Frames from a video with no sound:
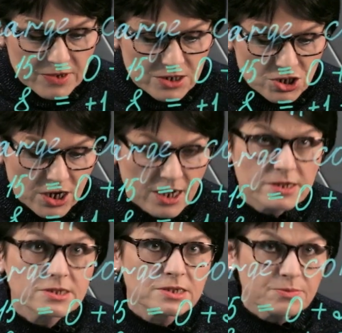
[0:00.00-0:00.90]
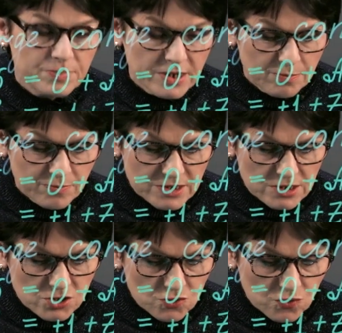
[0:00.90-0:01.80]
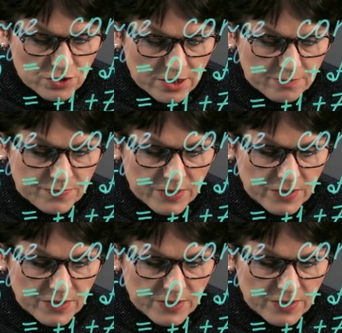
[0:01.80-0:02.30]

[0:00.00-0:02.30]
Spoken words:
is converted by positron decay